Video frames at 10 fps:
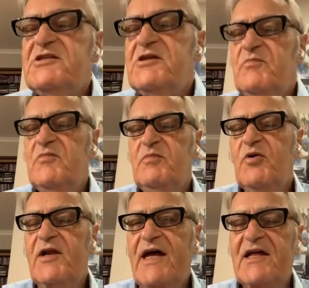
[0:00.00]
because you, you
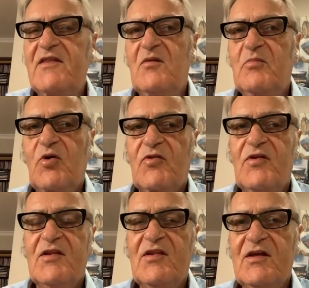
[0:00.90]
point out in the book
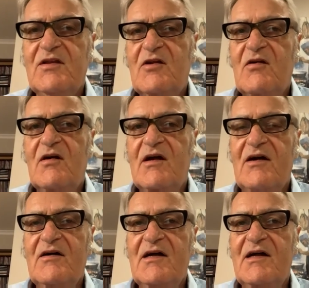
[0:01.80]
that, that you
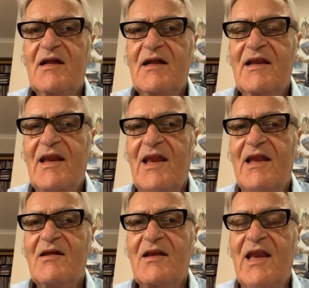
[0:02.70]
know,
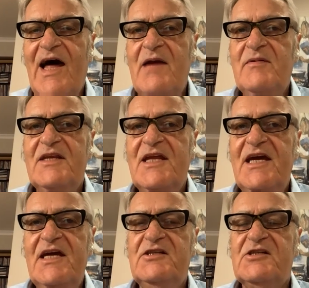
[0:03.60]
Labor
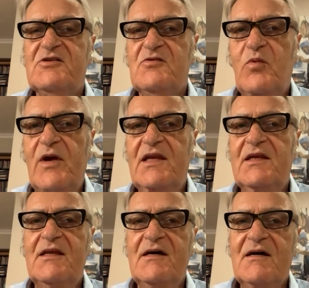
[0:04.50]
needs to
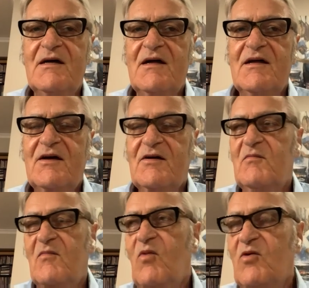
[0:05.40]
win, you
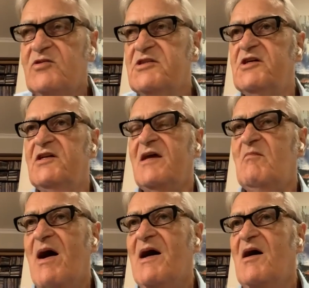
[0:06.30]
know, well,
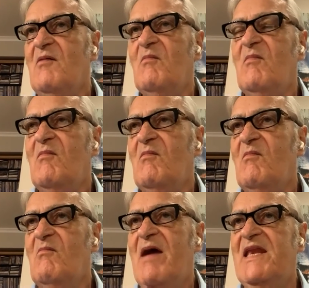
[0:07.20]
certainly ma-
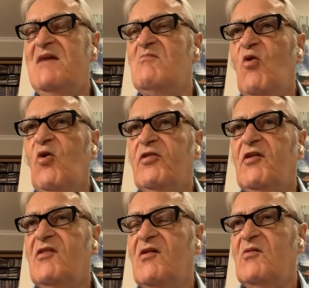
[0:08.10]
many
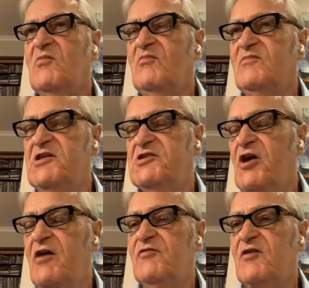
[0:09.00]
more than the
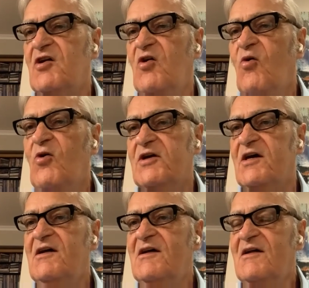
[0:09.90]
just over a quarter